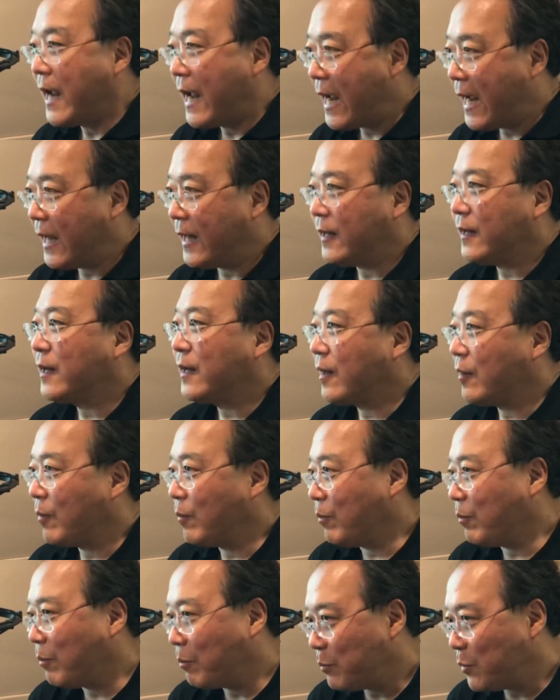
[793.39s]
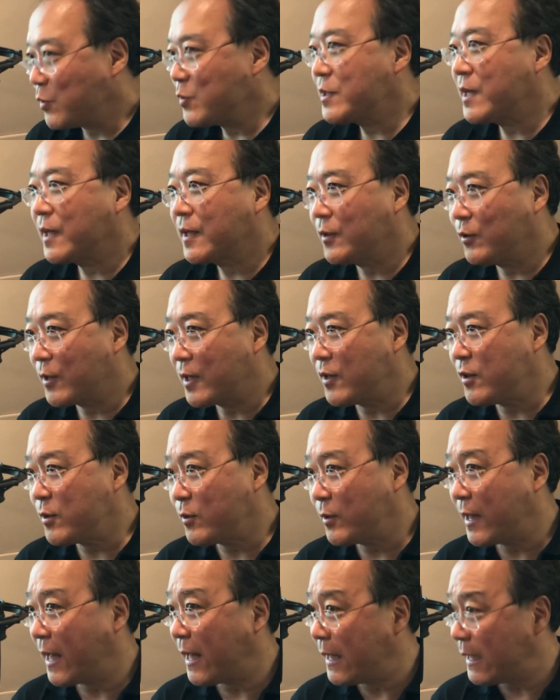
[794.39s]
And music, you can
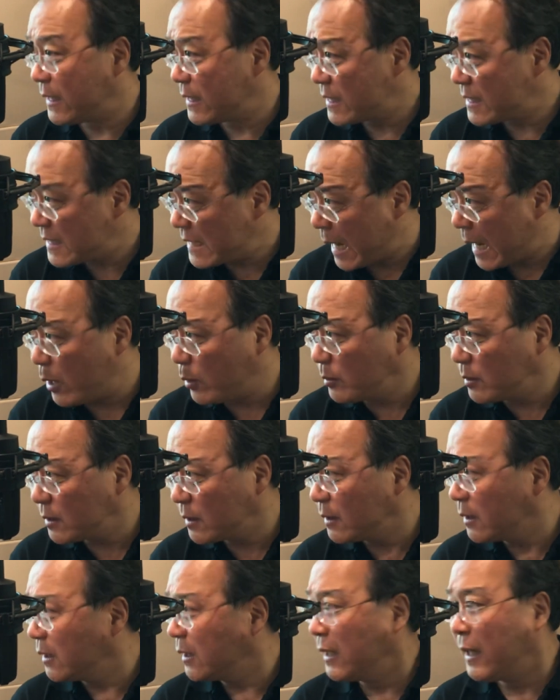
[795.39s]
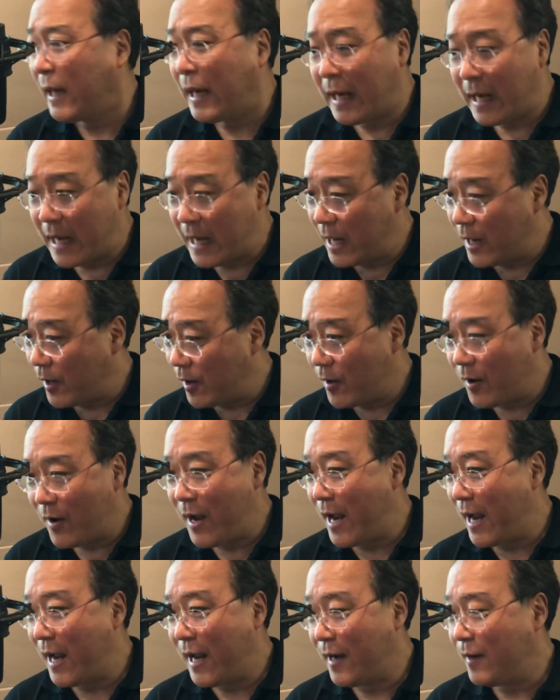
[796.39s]
do that in sound,
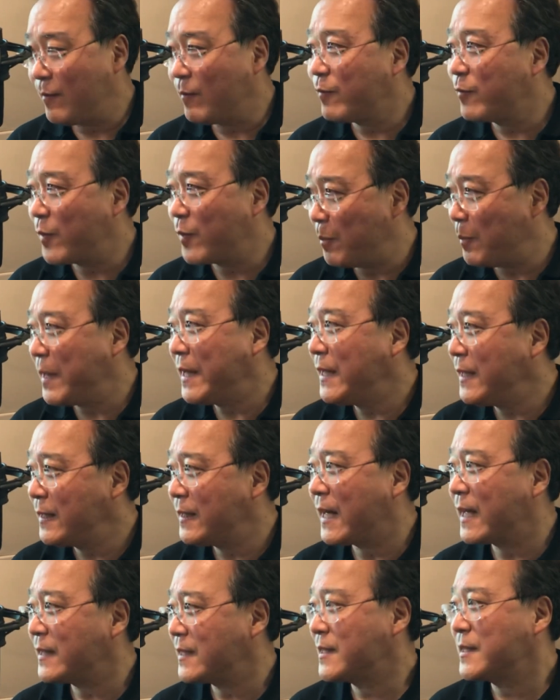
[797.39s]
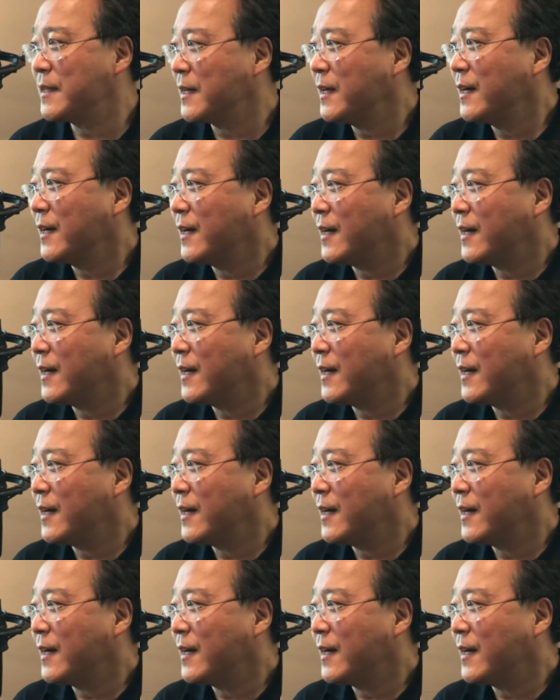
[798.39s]
and for me that's